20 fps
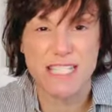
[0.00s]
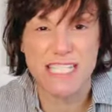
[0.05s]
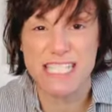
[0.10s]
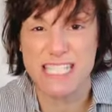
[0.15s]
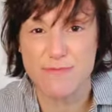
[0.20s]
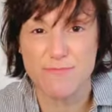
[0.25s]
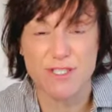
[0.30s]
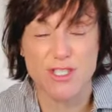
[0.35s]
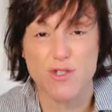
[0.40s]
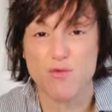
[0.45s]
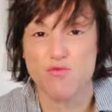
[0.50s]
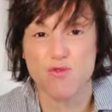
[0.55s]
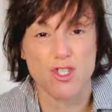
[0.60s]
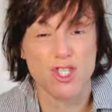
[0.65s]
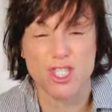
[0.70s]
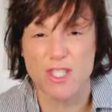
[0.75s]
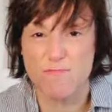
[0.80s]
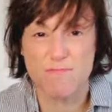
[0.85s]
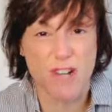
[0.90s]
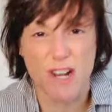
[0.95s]
Gabby's the
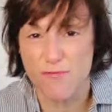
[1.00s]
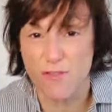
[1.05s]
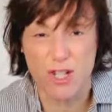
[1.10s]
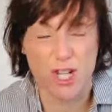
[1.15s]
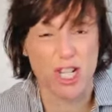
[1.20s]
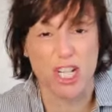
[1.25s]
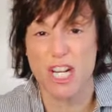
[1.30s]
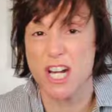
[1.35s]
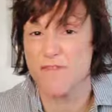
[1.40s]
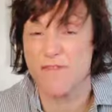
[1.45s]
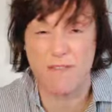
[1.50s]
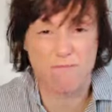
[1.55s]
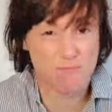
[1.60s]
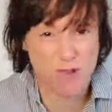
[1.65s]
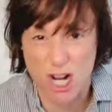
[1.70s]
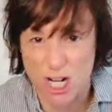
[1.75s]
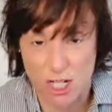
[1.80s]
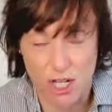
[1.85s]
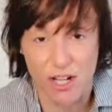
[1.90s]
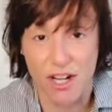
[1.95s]
worst, I'm never good enough, I'm
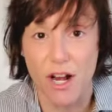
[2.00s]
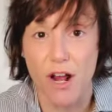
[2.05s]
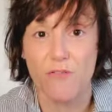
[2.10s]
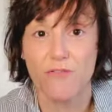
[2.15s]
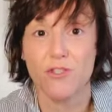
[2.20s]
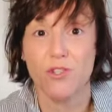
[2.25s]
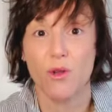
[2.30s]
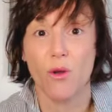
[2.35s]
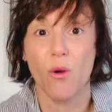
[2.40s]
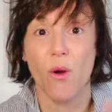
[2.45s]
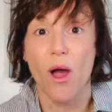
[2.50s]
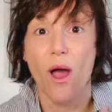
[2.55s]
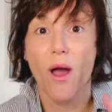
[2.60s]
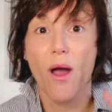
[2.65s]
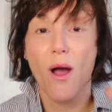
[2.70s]
not good enough, to